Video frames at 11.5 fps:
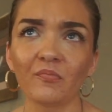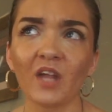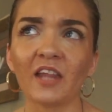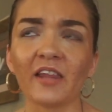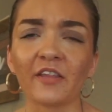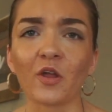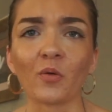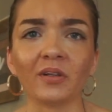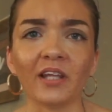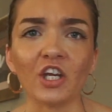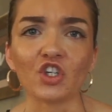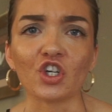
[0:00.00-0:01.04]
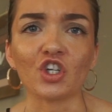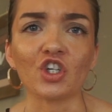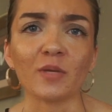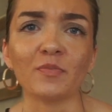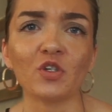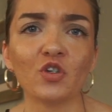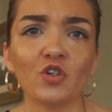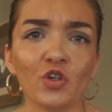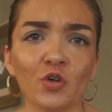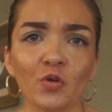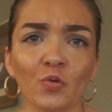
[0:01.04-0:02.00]
And like their relationships
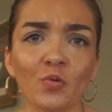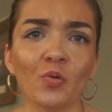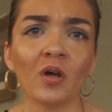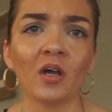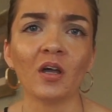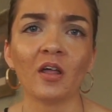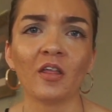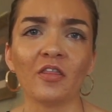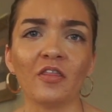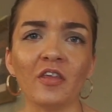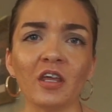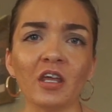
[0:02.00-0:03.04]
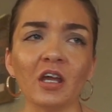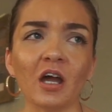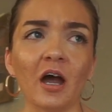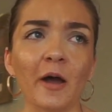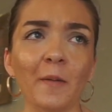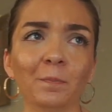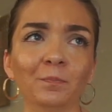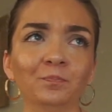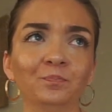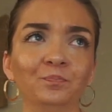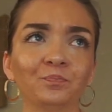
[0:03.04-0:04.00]
to the
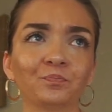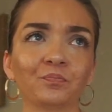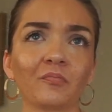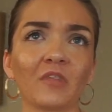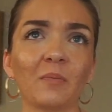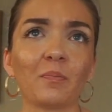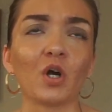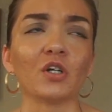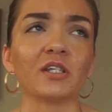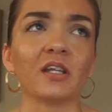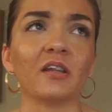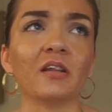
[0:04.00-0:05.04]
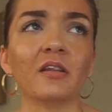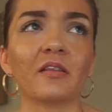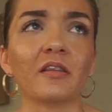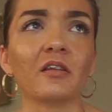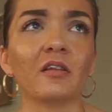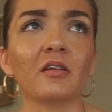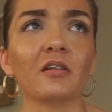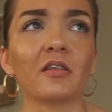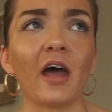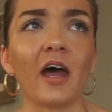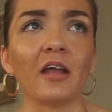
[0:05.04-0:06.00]
person
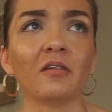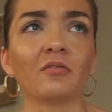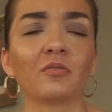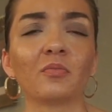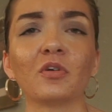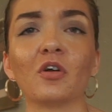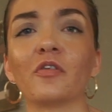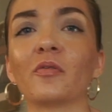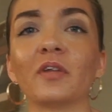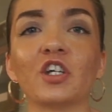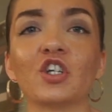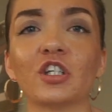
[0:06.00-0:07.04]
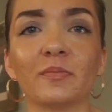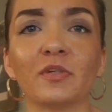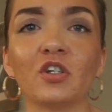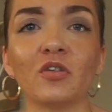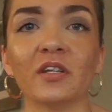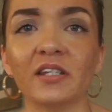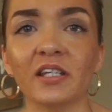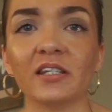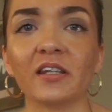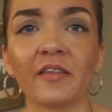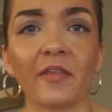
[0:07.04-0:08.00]
that, or the relationships to the
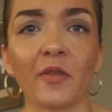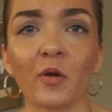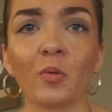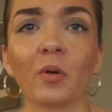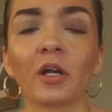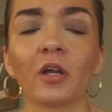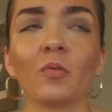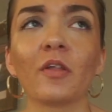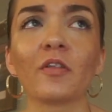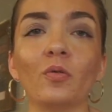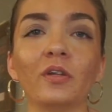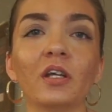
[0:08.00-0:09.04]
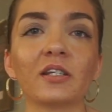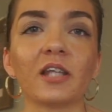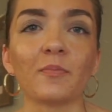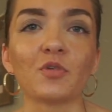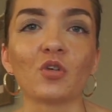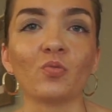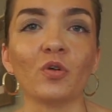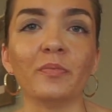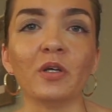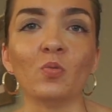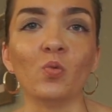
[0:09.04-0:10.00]
season that they were working with. The only exception would
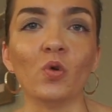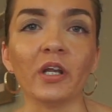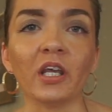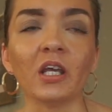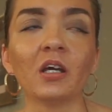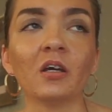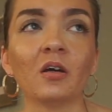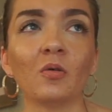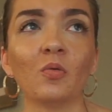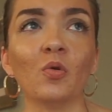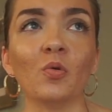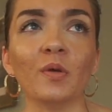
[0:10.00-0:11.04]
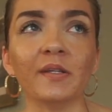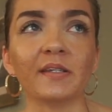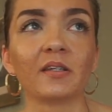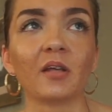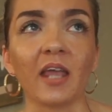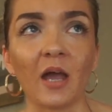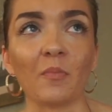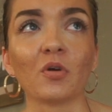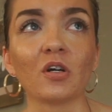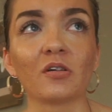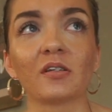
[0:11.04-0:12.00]
be Woody, who was
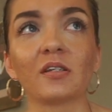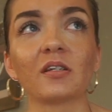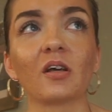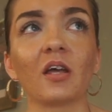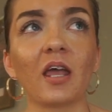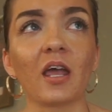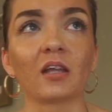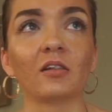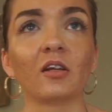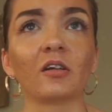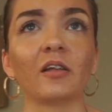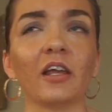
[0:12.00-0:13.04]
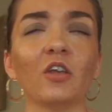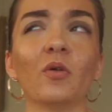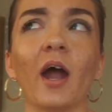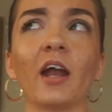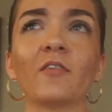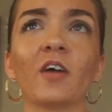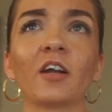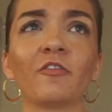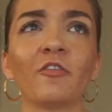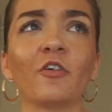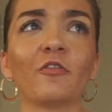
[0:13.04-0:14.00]
Amber's handler. Like you kind of got
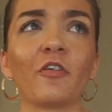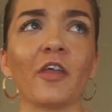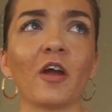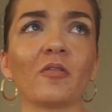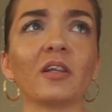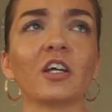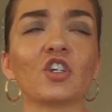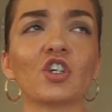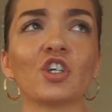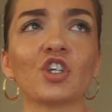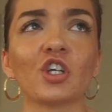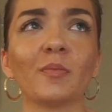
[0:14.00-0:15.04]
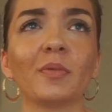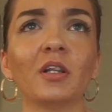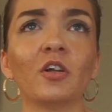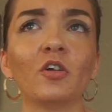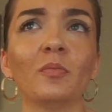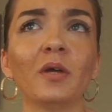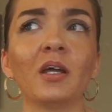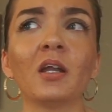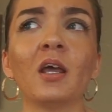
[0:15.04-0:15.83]
a feel for their relationship a little bit.